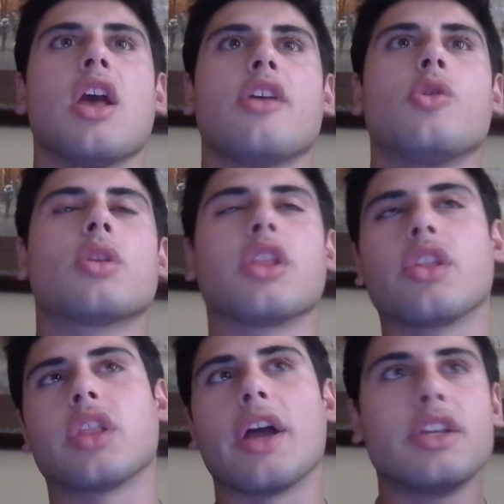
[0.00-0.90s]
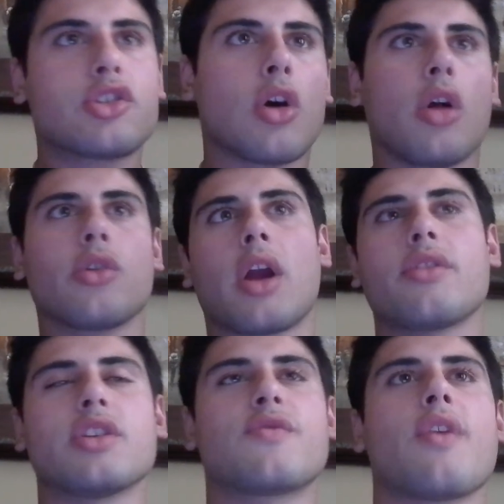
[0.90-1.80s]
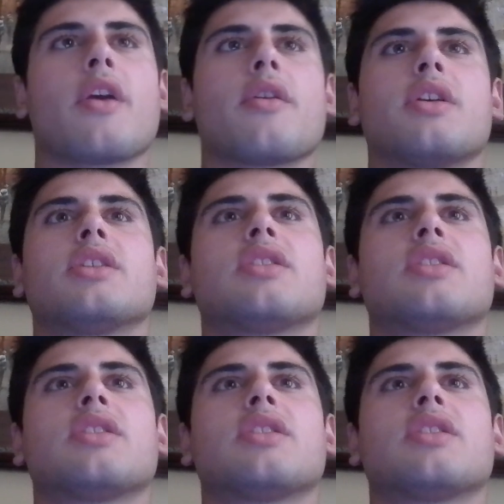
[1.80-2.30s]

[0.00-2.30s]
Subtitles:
You had the lights all around these fairies,